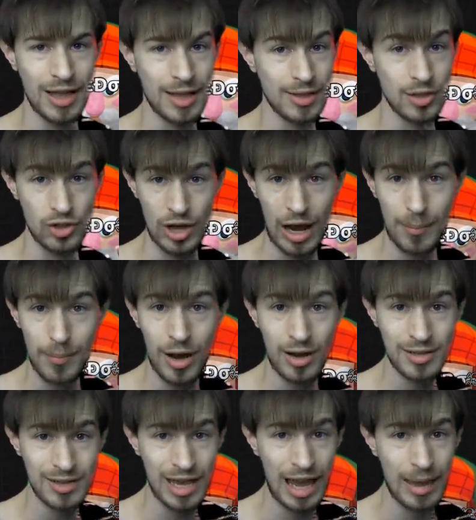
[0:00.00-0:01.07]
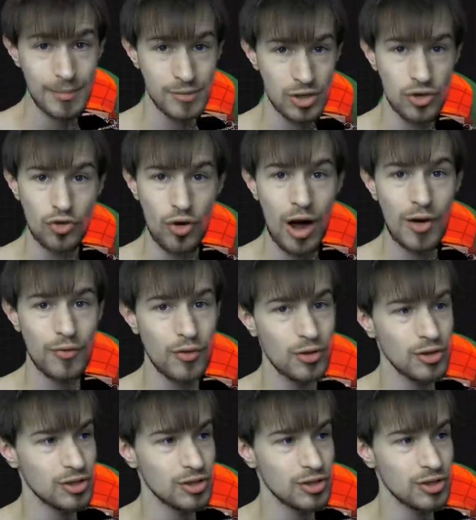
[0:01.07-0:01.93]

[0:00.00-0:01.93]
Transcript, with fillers: like the Jackbox games and Drawful.